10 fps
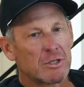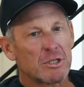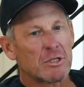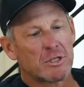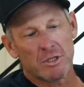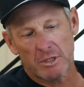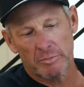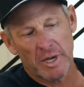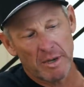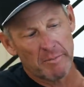I just
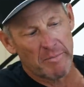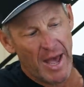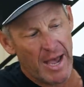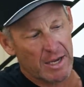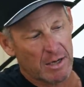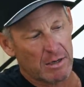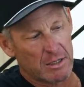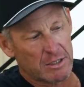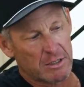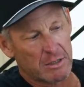just being back in
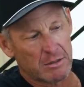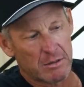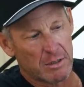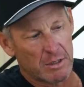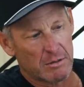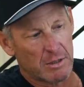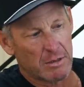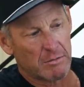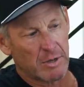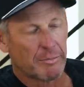Austin, and
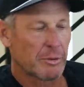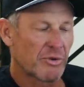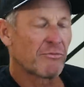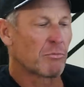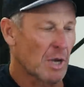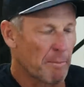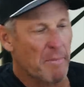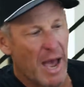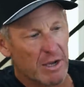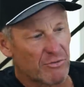and I mean, we've
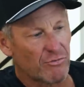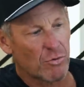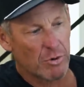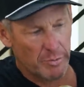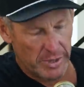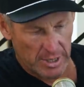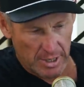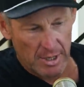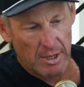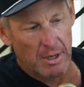come back and forth, but
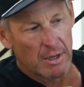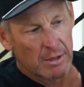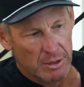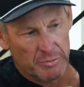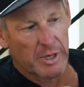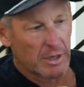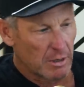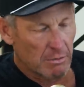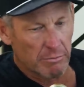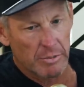just being
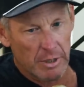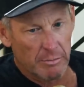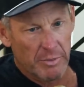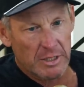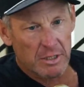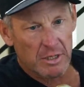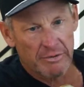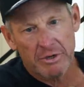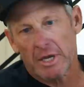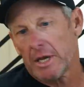here, you know,
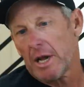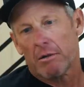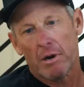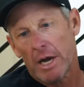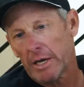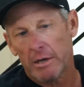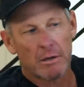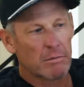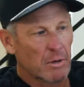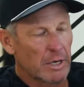basically every day and out riding
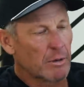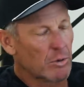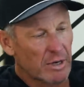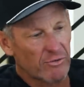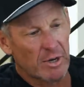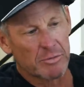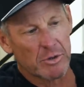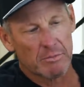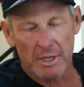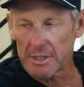or running, or whatever I'm
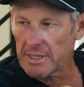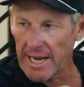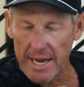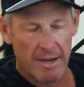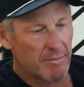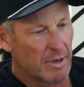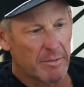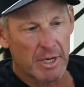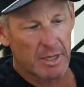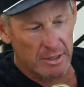doing, I'm like, damn.
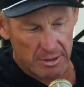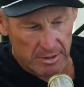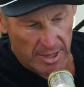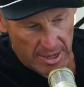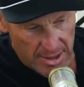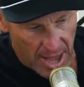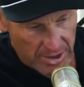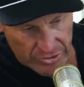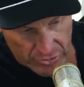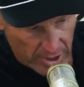I mean, it is that
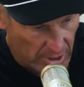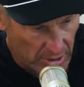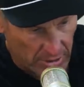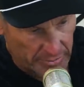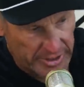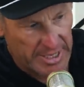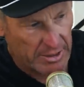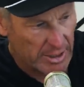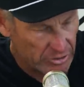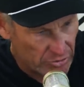that trail. I mean,
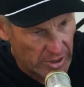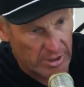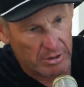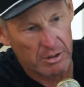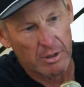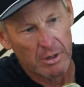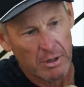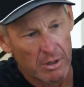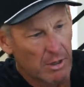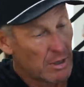Town Lake Trail.
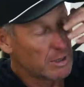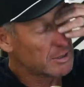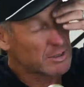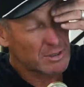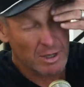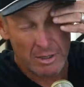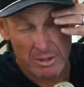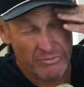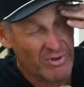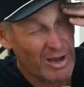Yeah, is
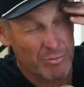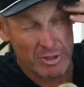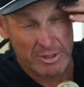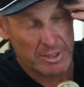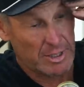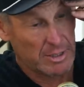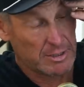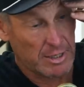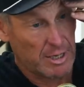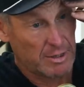such a vibrant scene.
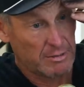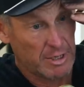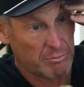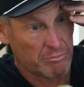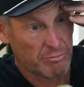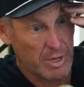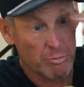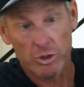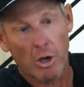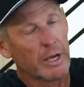It's like, and
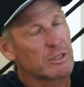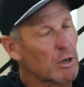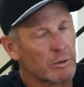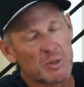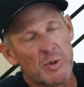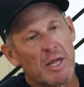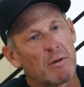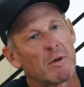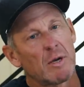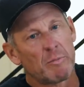it was all. It's always been
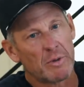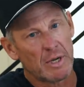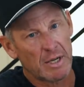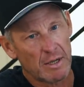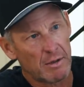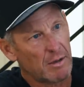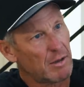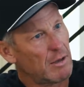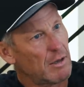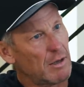that way, but super
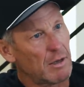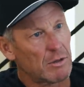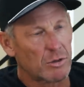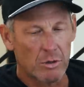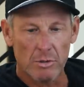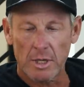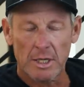eclectic, dude.